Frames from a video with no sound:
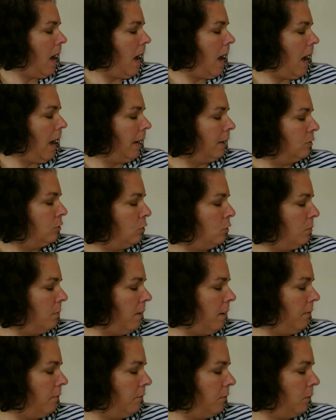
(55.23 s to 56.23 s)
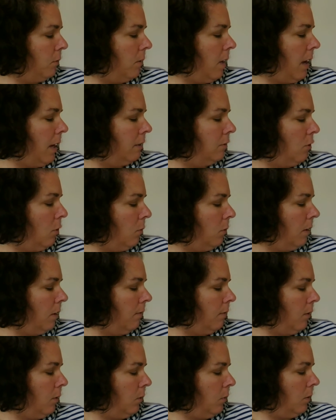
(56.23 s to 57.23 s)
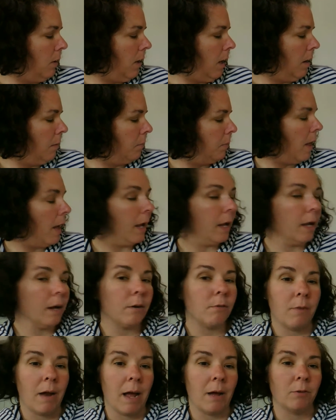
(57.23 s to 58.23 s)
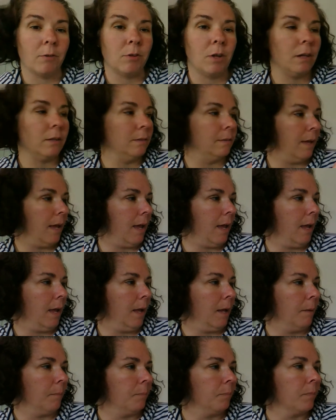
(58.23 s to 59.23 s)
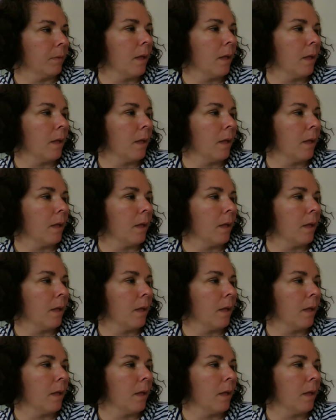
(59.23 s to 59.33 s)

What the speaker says: I toot my flute, I don't give a hoot, and play around all day."